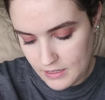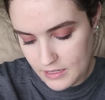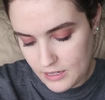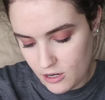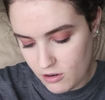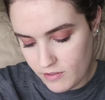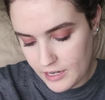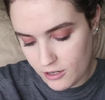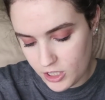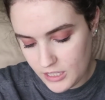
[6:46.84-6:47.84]
See, in her
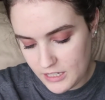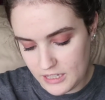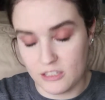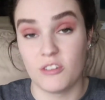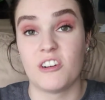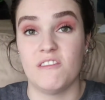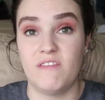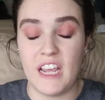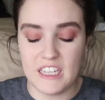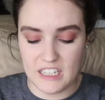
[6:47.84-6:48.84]
video, she did this on her
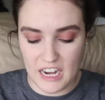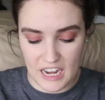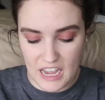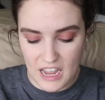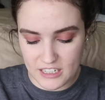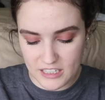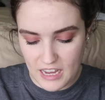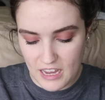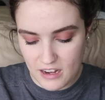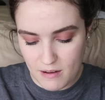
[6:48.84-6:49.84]
face, and I just
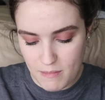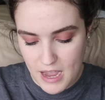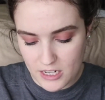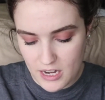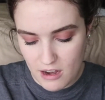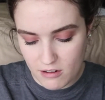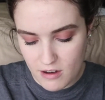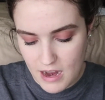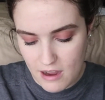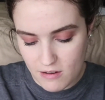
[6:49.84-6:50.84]
can't imagine. I don't know
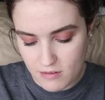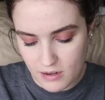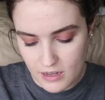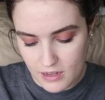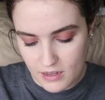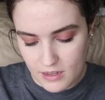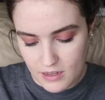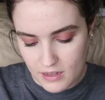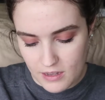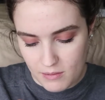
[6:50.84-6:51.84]
how
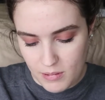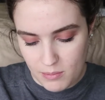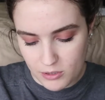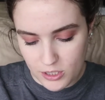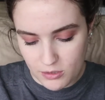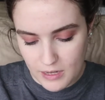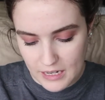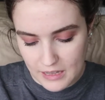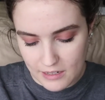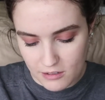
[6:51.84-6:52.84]
people do
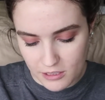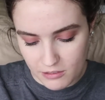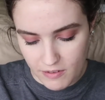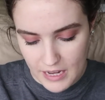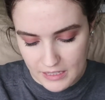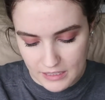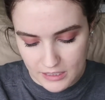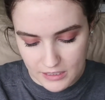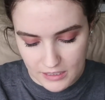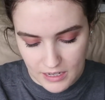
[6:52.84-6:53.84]
anything on their face. It
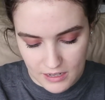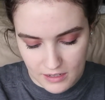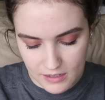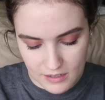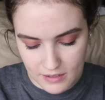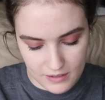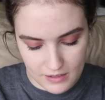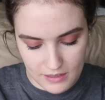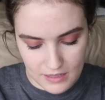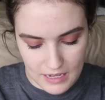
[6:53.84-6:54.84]
just,
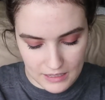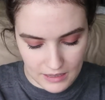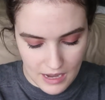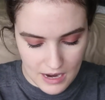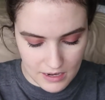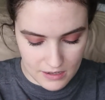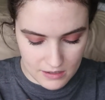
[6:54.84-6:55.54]
that's a lot.